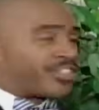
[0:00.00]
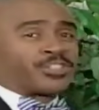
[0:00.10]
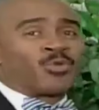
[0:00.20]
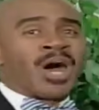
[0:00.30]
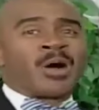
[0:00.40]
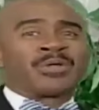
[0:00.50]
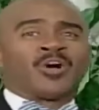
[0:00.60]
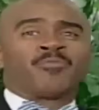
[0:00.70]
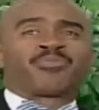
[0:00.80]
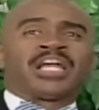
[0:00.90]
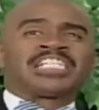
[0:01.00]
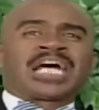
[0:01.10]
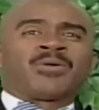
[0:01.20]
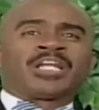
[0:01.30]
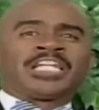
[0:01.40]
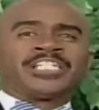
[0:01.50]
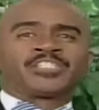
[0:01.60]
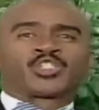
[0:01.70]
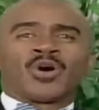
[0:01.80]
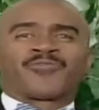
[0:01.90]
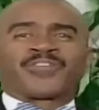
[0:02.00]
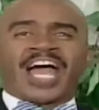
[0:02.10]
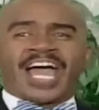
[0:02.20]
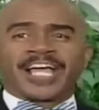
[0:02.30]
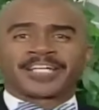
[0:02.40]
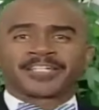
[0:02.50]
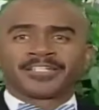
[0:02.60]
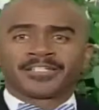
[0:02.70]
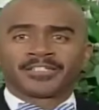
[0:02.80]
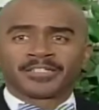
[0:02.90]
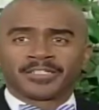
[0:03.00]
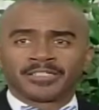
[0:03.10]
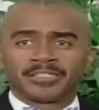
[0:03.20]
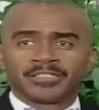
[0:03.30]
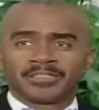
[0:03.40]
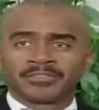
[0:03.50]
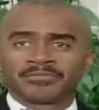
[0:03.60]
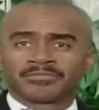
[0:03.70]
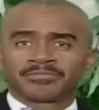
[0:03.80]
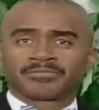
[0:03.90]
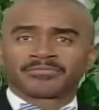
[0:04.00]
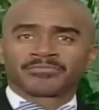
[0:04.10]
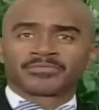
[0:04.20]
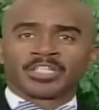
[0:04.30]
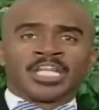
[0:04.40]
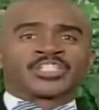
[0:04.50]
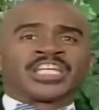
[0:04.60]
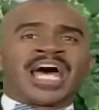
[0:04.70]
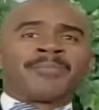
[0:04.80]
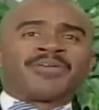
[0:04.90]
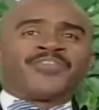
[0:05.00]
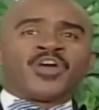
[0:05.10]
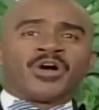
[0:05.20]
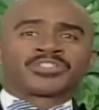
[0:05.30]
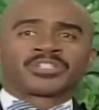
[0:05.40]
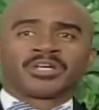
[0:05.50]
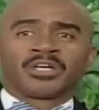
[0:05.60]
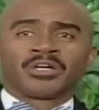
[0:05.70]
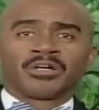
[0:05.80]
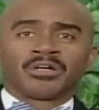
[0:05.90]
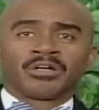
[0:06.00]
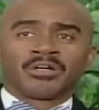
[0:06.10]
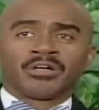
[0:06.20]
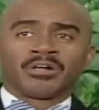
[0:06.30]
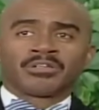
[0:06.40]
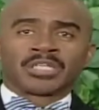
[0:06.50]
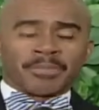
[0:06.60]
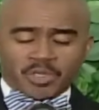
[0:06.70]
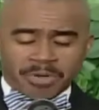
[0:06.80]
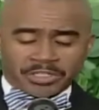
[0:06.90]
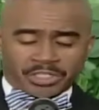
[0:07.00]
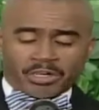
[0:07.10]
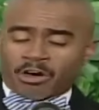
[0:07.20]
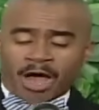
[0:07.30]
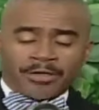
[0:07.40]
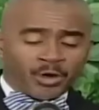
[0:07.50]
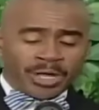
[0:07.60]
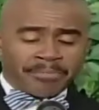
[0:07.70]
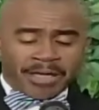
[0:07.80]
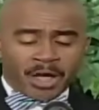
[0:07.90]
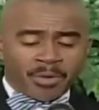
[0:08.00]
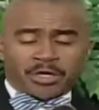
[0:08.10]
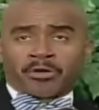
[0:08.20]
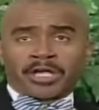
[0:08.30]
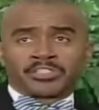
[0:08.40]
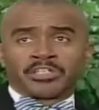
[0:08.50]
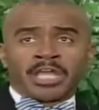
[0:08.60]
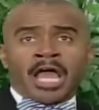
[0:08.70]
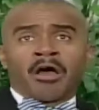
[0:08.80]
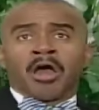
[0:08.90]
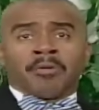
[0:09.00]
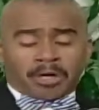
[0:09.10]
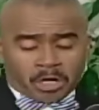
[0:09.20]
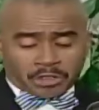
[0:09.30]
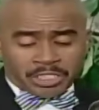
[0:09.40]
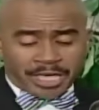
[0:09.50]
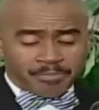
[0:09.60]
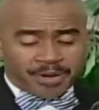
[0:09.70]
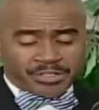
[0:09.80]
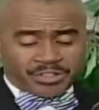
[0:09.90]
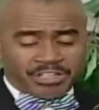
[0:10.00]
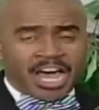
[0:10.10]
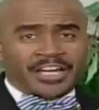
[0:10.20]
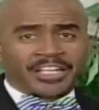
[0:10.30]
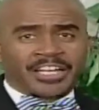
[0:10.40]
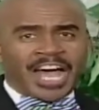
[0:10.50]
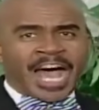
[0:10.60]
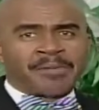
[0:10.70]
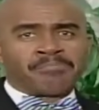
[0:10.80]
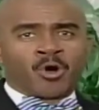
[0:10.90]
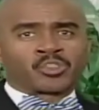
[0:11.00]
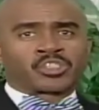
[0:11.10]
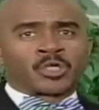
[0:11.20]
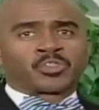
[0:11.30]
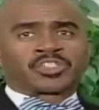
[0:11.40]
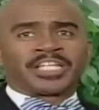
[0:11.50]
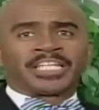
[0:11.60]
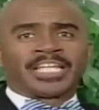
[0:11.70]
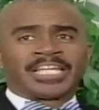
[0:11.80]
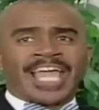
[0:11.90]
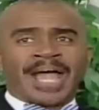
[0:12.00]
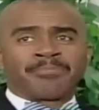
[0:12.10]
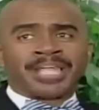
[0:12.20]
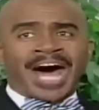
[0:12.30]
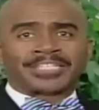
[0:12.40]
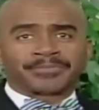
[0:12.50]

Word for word: this is why we don't pledge our allegiance to a flag. That's right. Listen at me, viewers. Mm -hmm. Some of you may say, Oh, I know that man went crazy now because he ain't patriotic. I most certainly am not.